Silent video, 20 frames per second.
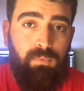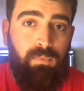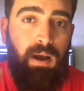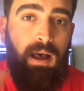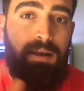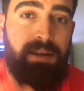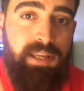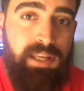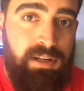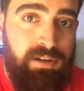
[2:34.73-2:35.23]

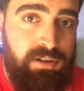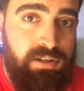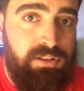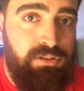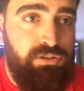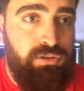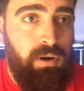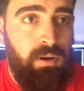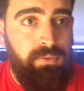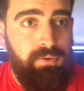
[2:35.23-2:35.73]
While heater
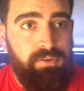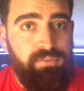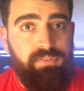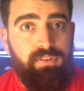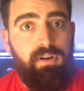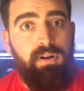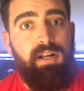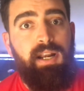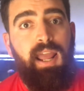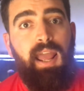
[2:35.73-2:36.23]
controllers
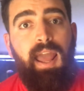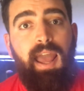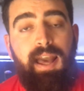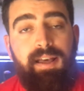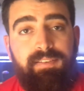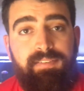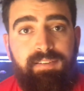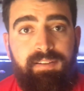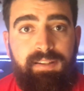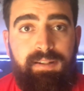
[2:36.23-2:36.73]
are an
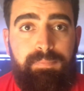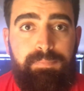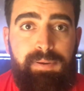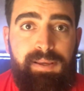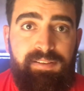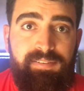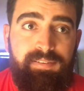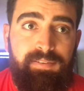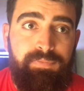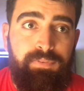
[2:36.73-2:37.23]
excellent
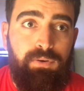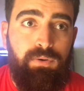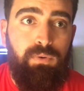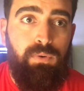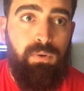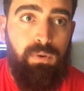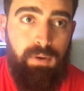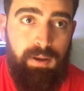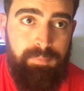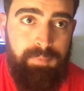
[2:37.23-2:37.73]
piece of
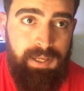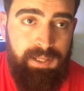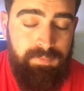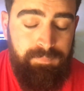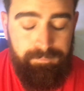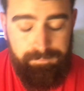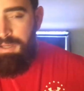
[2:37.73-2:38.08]
equipment,